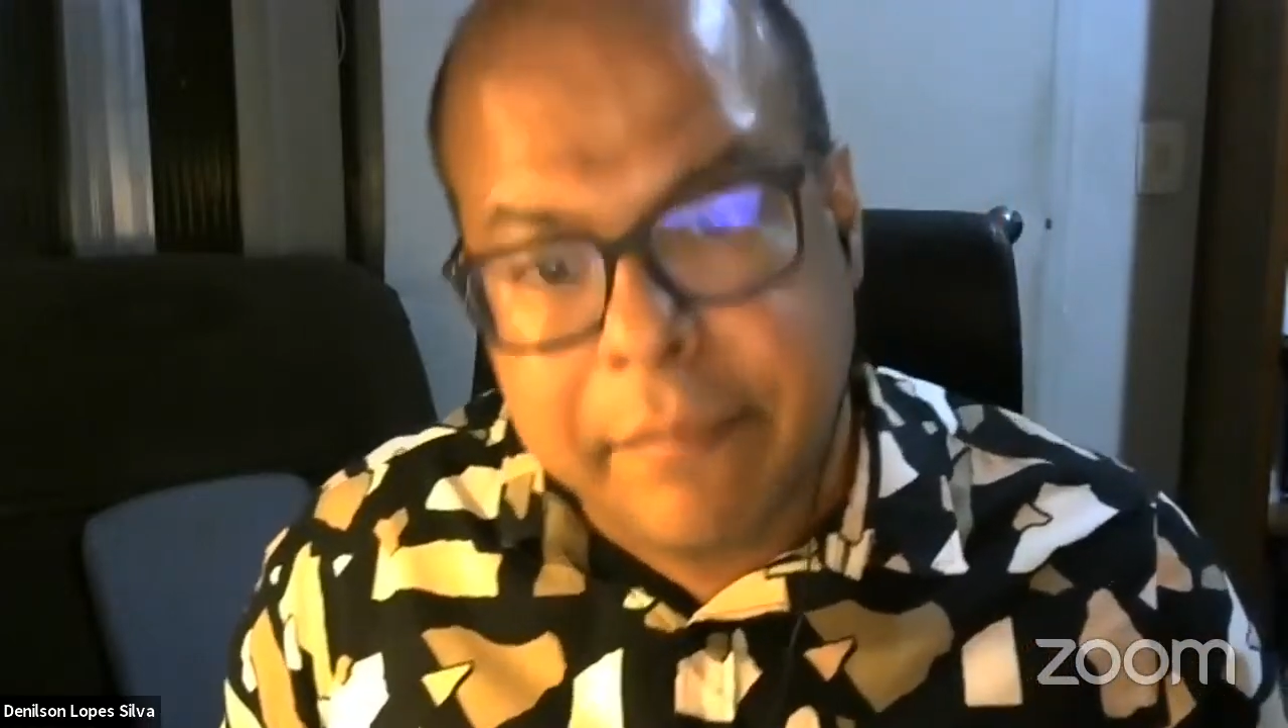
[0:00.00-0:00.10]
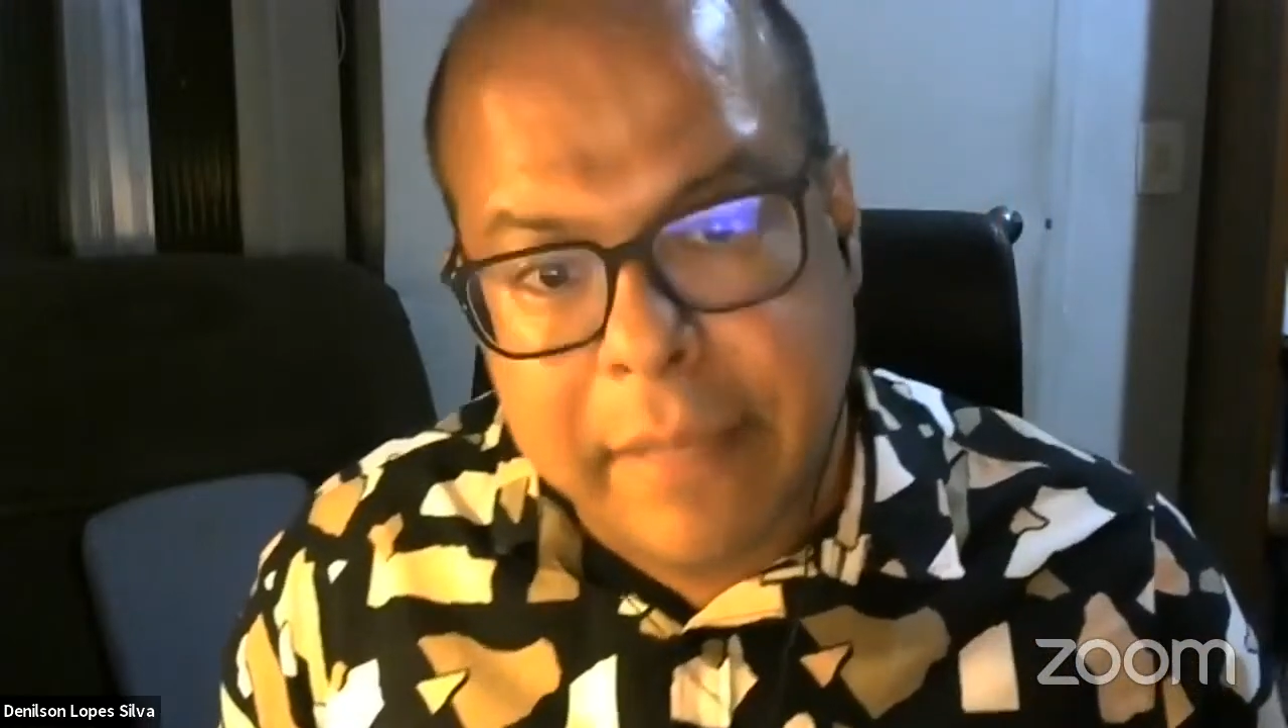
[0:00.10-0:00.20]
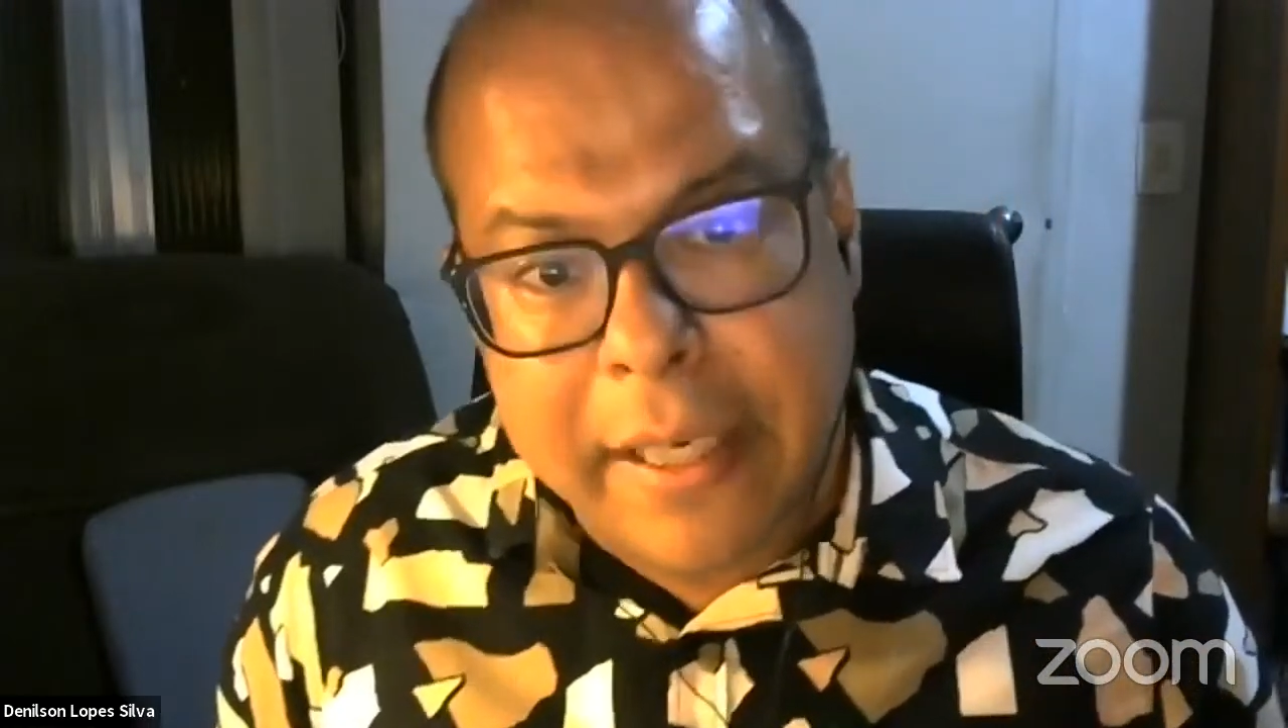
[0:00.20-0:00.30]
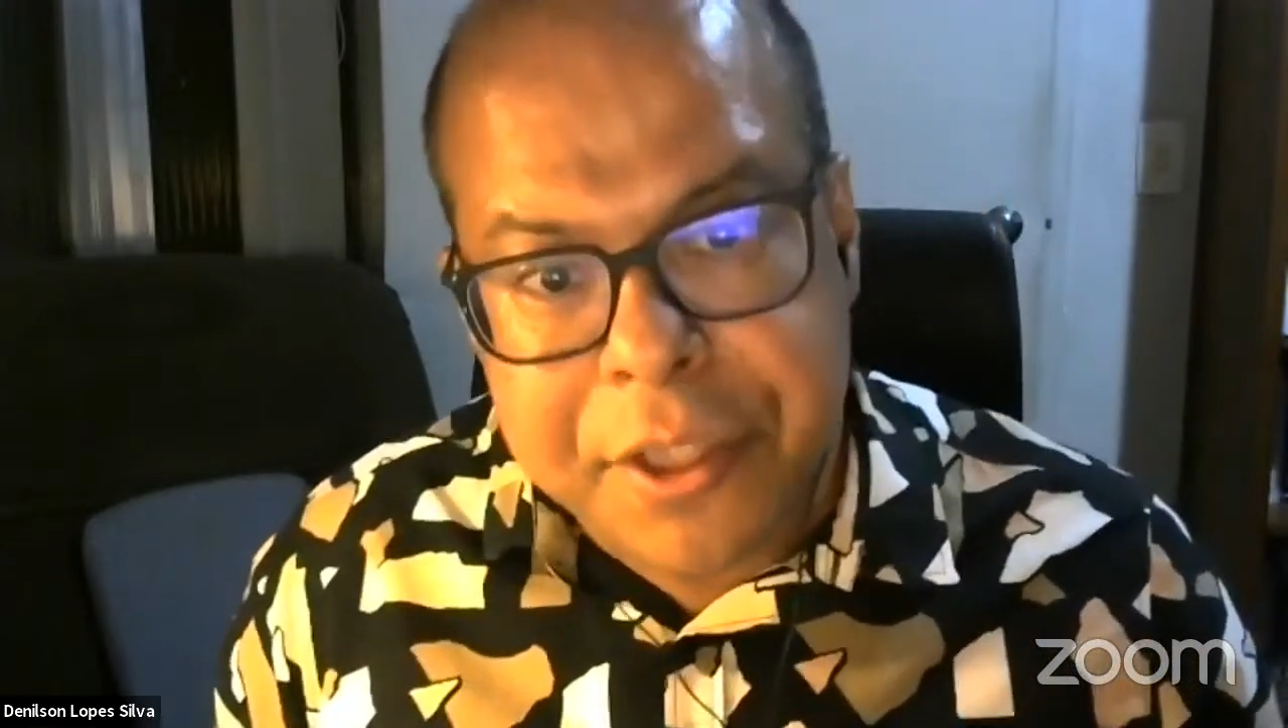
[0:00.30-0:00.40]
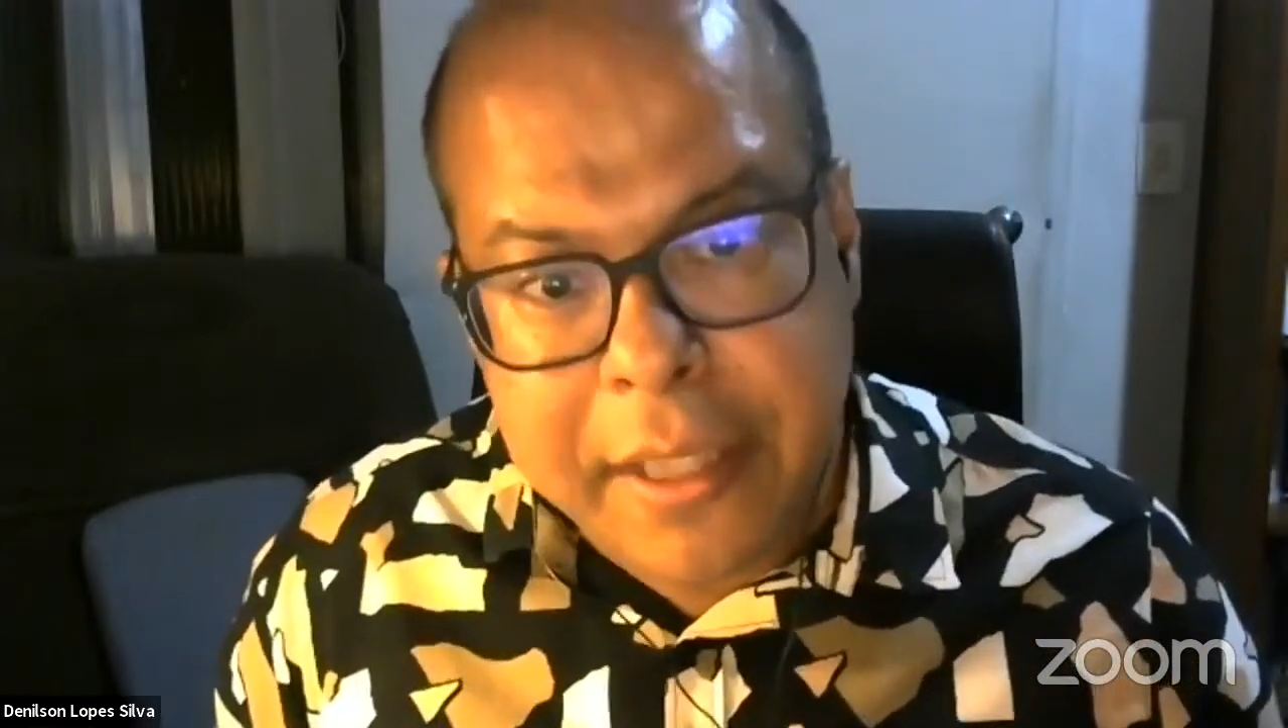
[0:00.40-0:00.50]

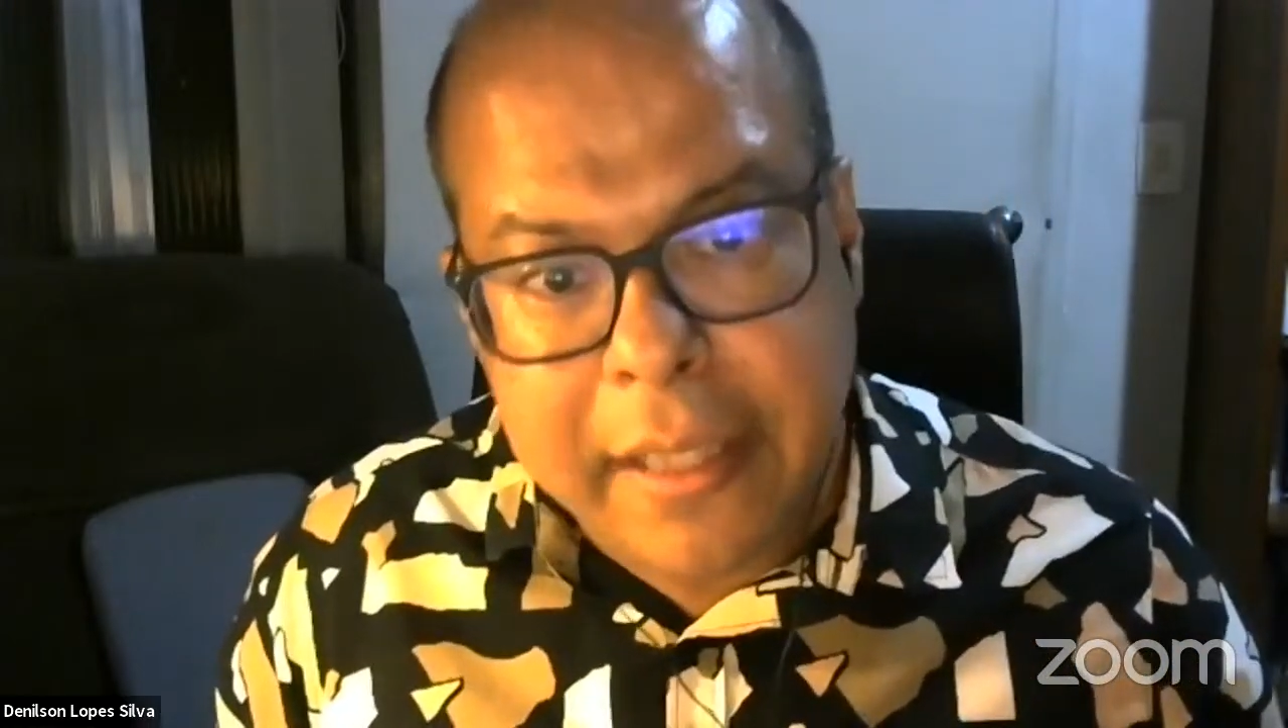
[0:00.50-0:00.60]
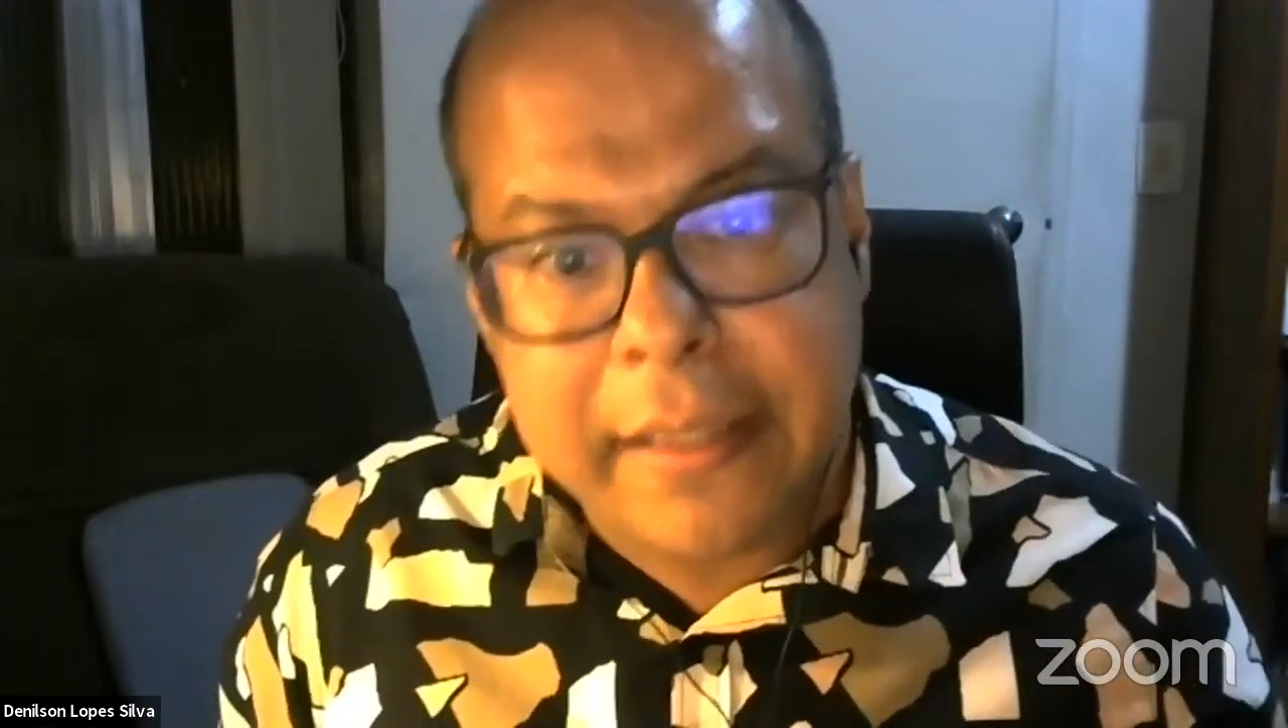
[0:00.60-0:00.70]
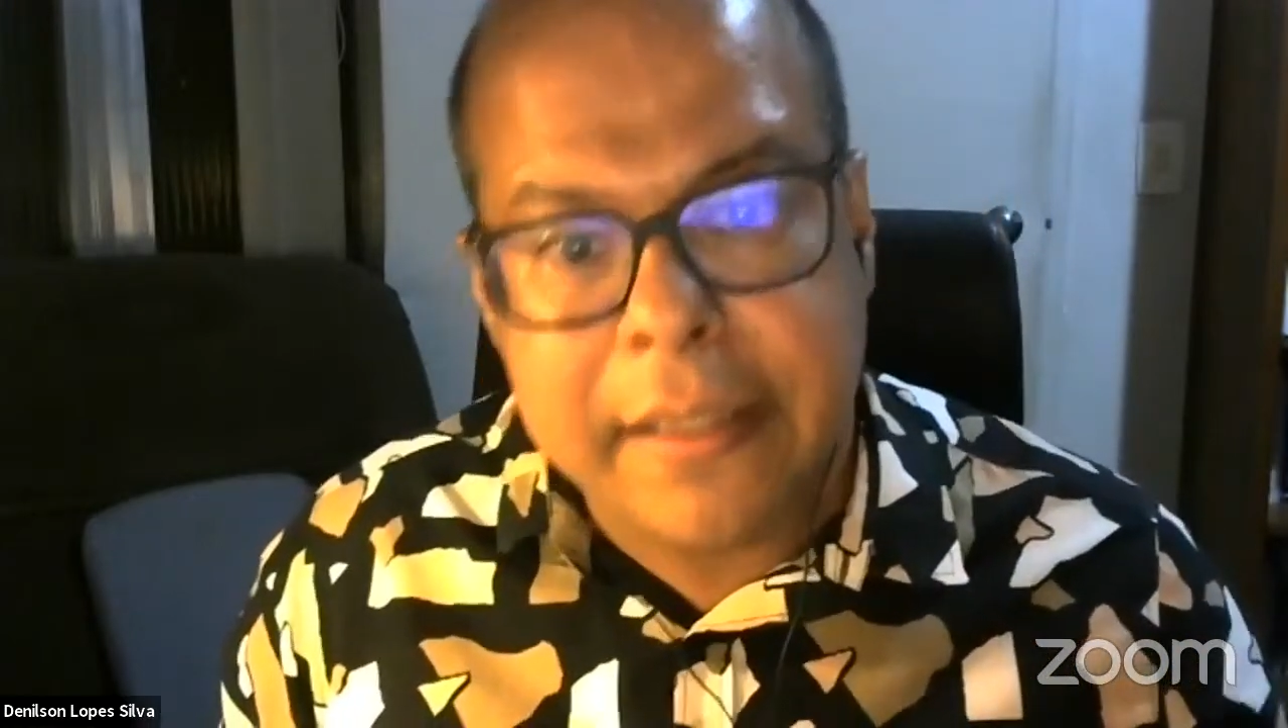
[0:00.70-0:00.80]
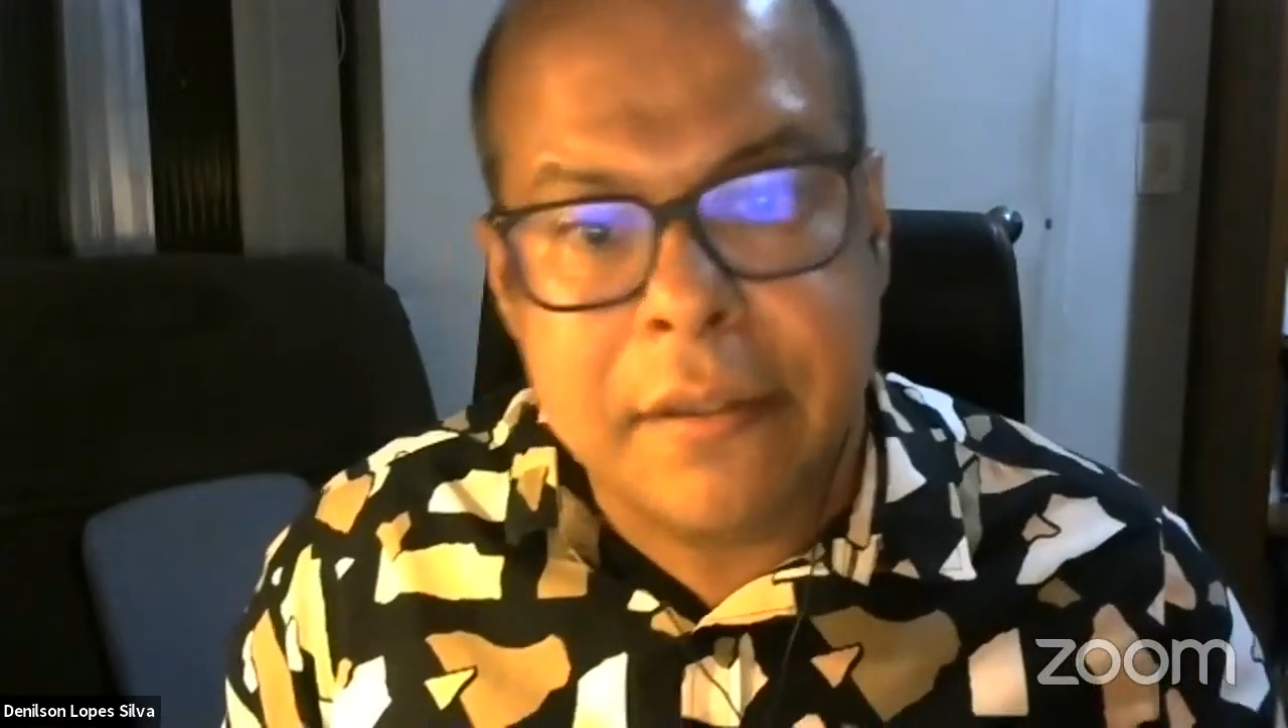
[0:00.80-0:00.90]
Mary Shelley,